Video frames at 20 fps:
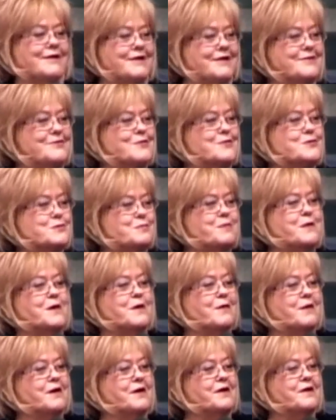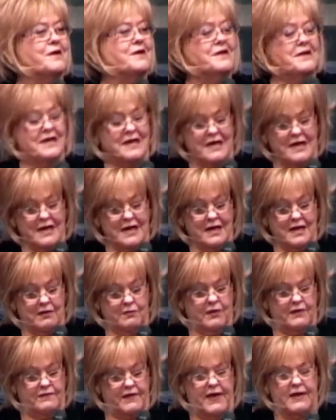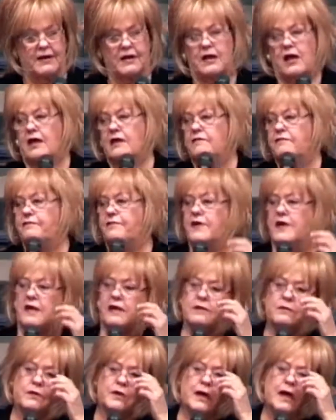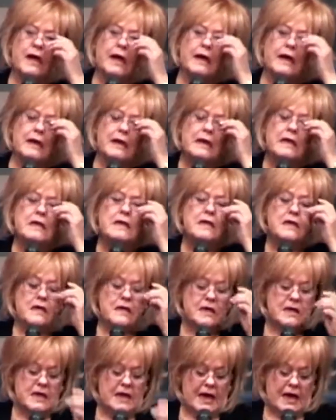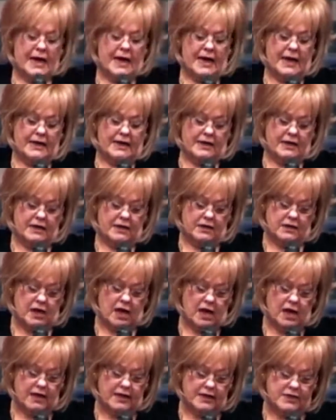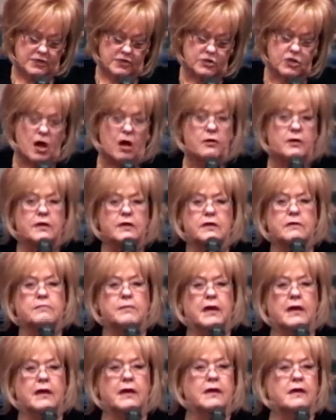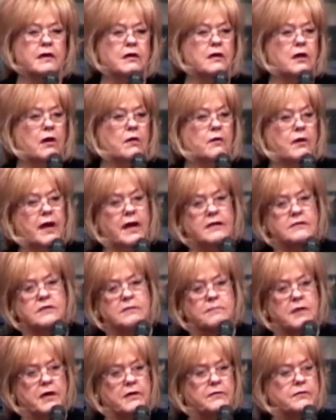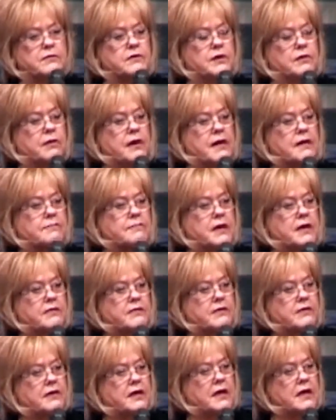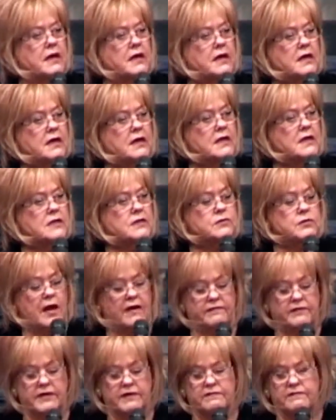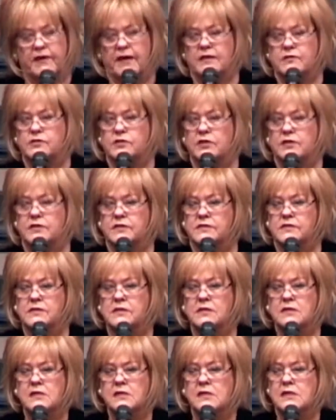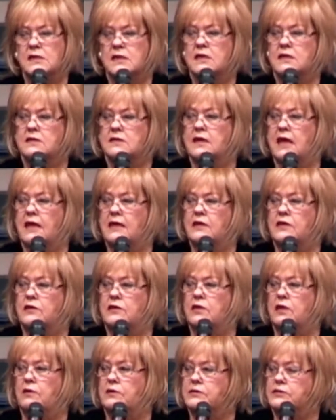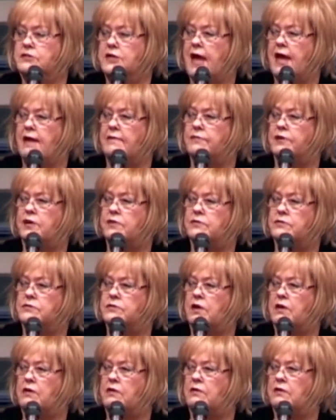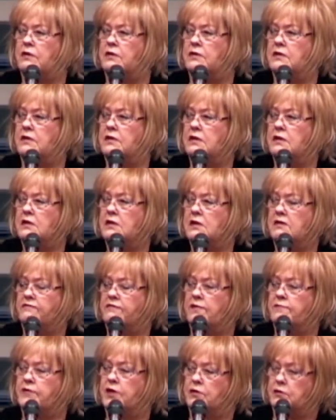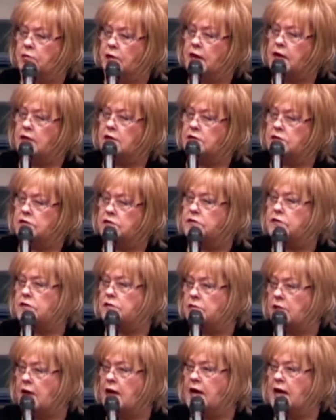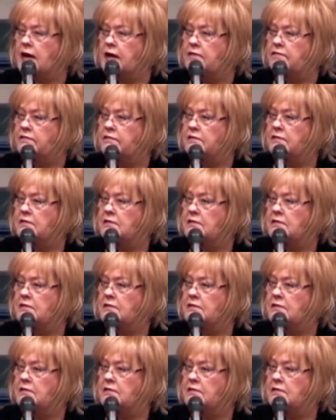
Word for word: in your spirit. We've had a lot of fun, okay? And God is talking to me, you know, as a mother and a grandmother and a traveling evangelist, that, you know, as time goes on, from the cradle to the grave,